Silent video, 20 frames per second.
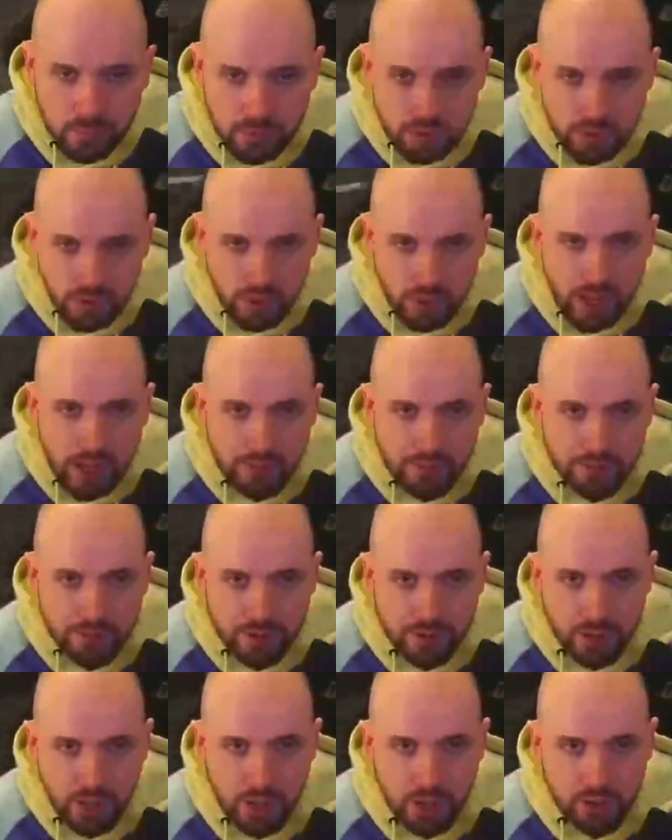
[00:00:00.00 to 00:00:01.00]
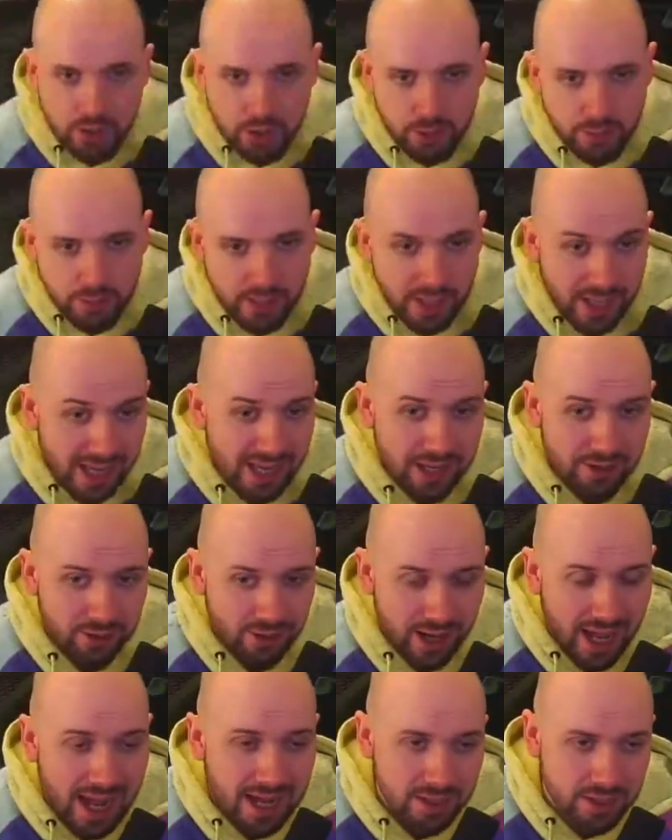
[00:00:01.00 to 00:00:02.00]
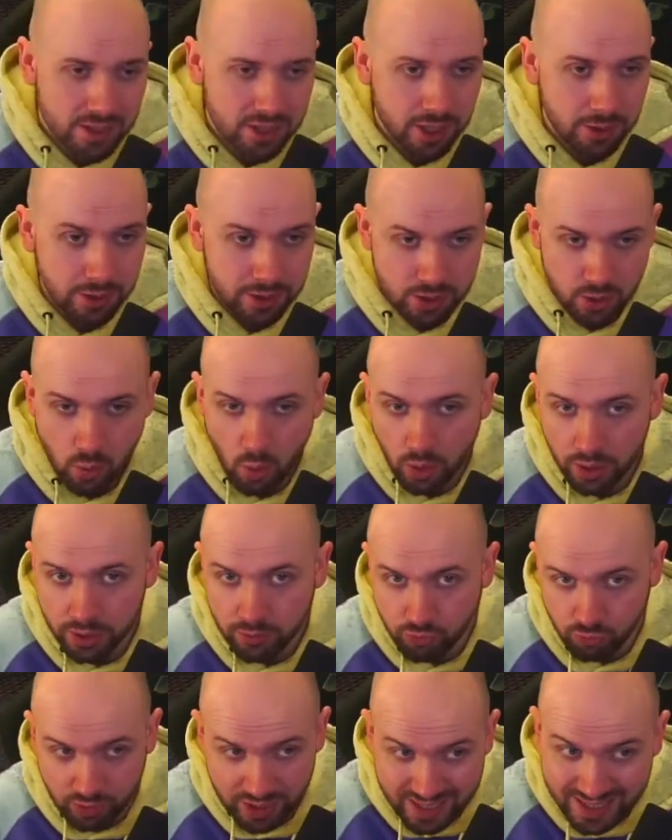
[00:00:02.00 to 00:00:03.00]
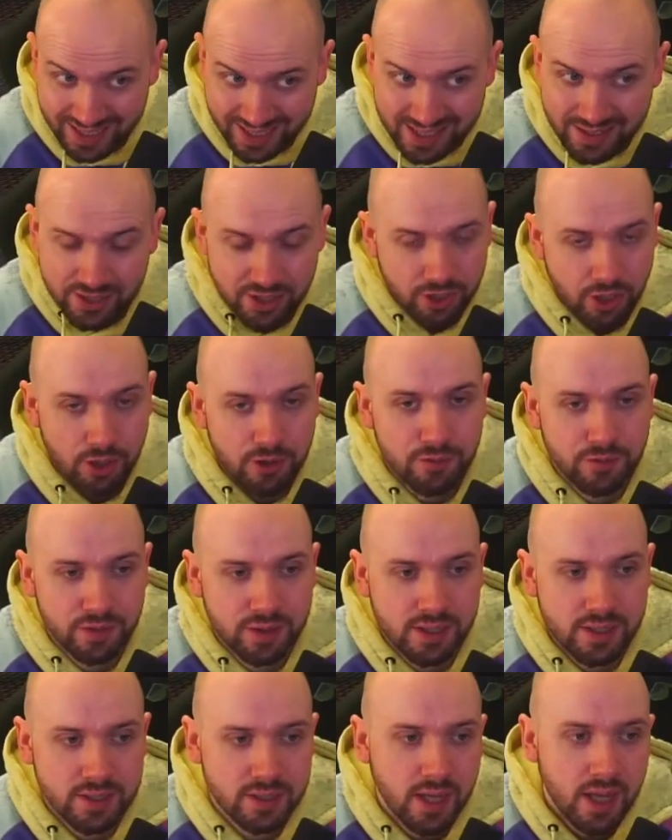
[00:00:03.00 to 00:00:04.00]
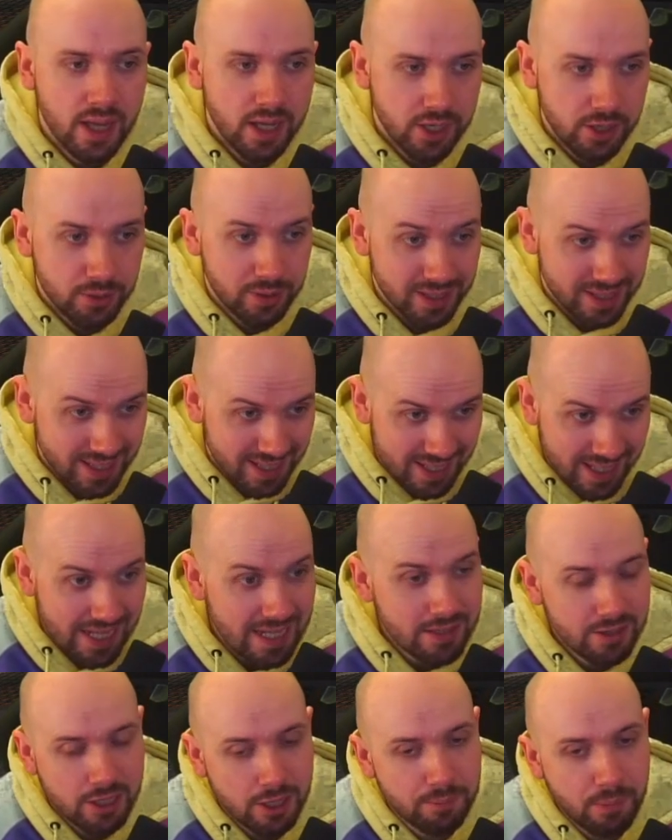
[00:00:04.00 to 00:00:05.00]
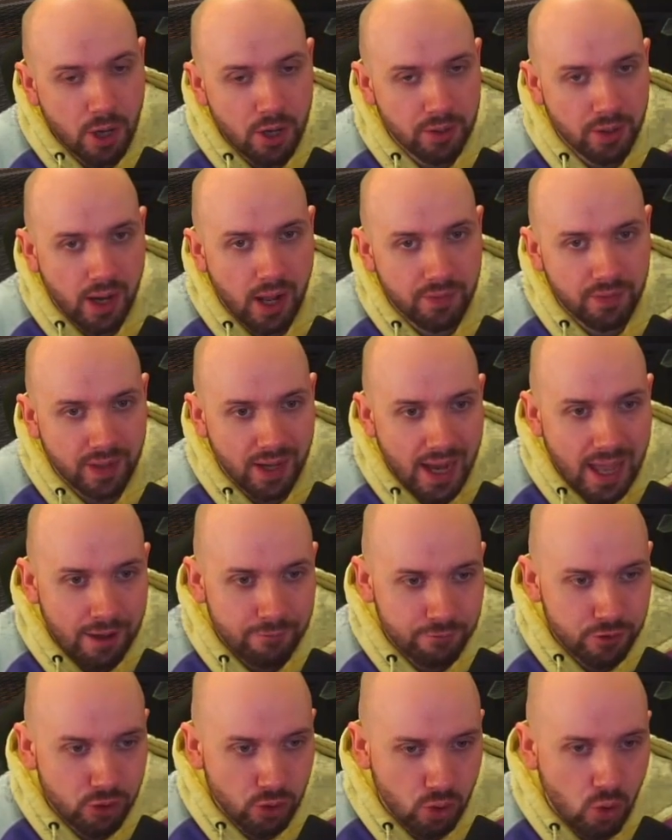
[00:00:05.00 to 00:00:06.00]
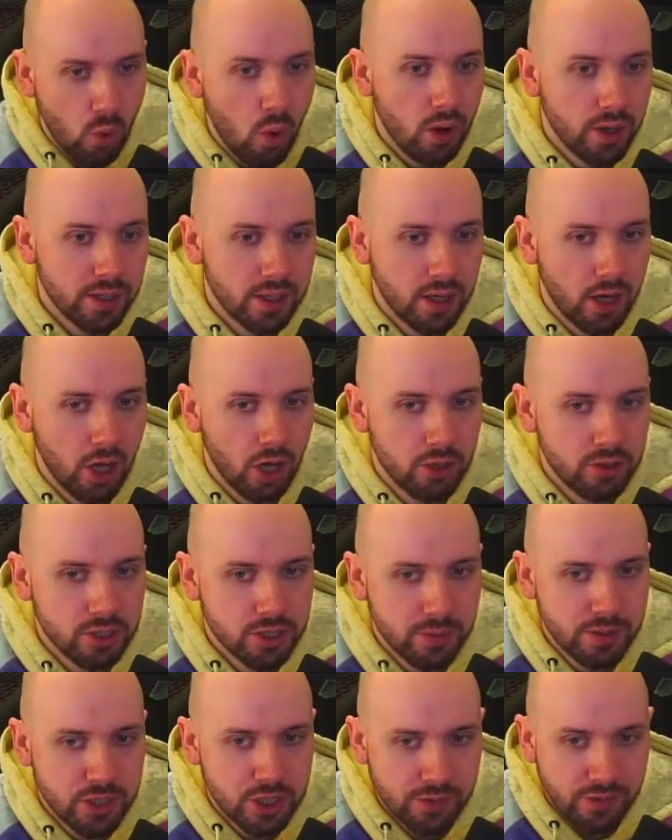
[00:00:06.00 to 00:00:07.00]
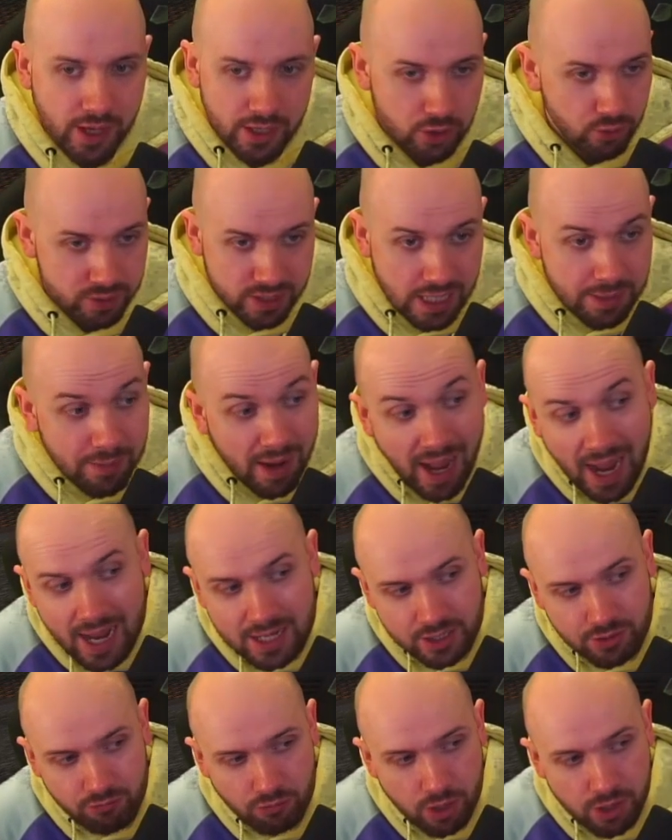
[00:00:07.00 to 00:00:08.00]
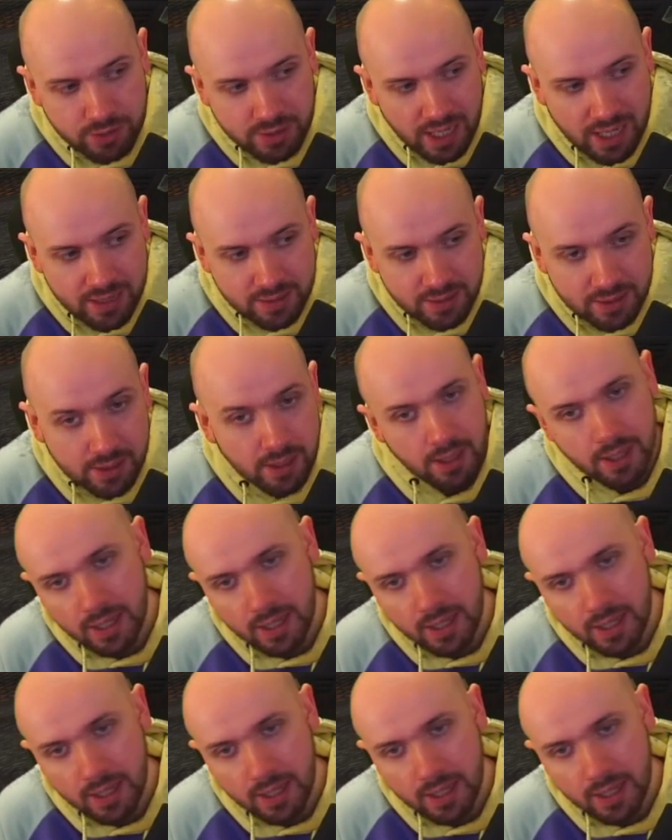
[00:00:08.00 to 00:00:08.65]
like, after this goes up here, you're last, so it's quite risky to go for this. You can see the opponent on the left. You're quite close to each other, and your teammate hasn't rotated.